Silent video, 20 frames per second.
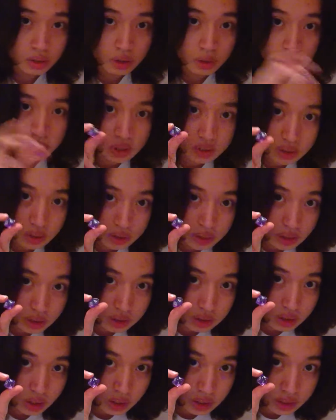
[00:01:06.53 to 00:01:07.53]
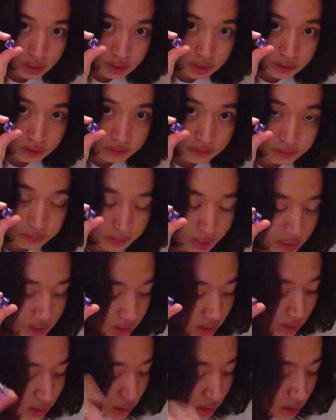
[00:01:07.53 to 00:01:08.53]
non-platonic solids of my
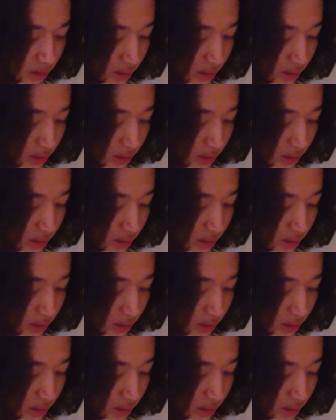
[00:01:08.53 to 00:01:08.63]
D&D